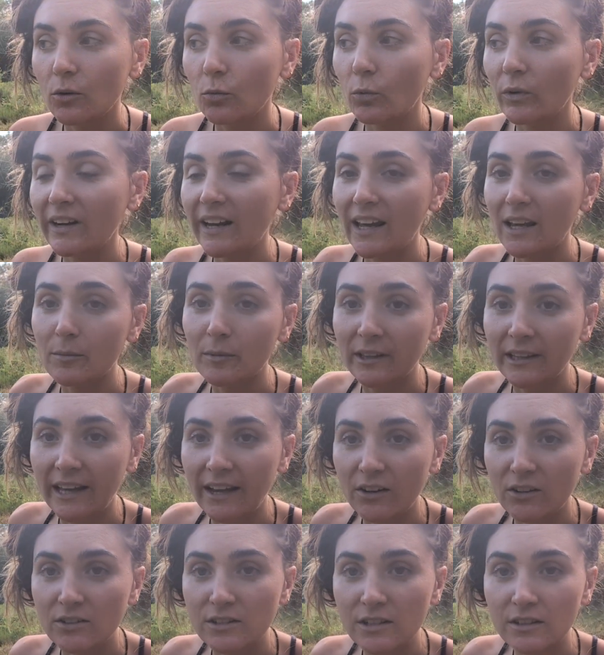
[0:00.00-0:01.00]
when I am
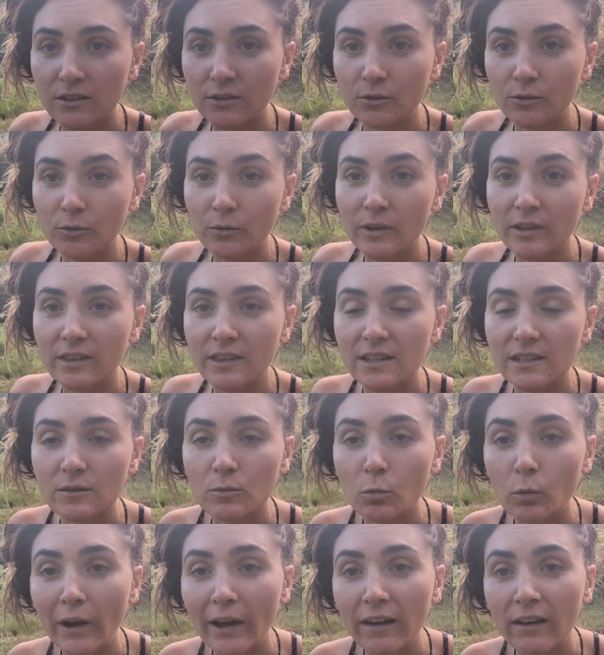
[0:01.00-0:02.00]
allowed to with this
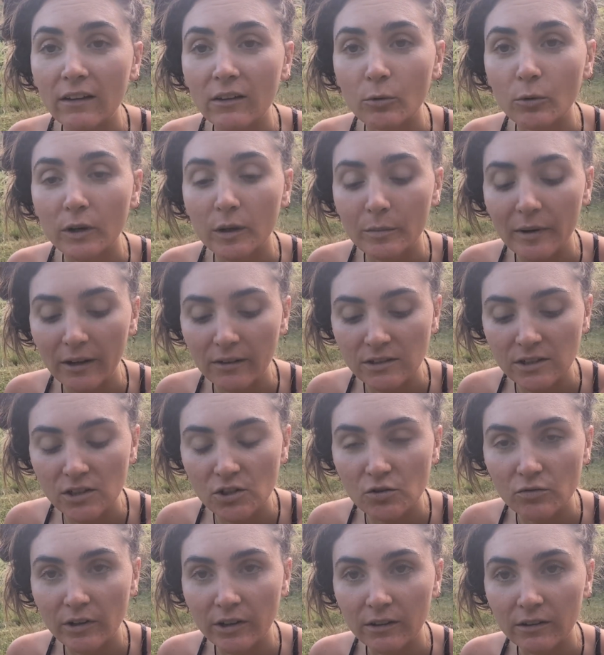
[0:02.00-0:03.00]
well we're about to
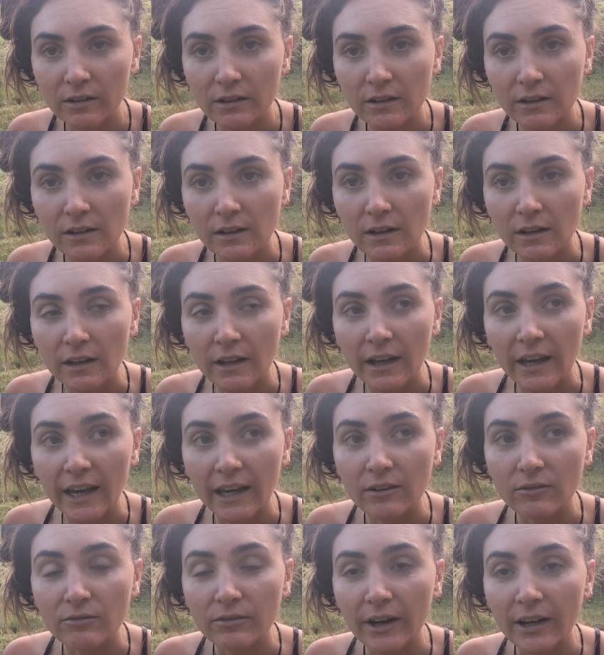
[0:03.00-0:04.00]
drill
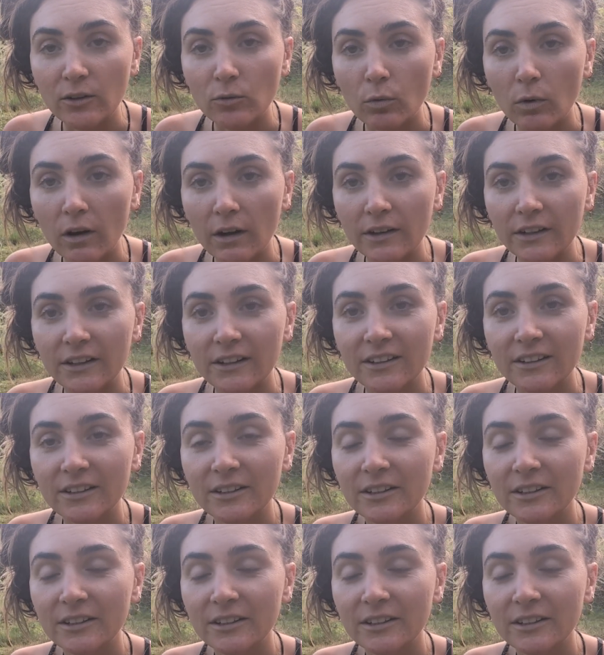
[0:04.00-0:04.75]
and find water.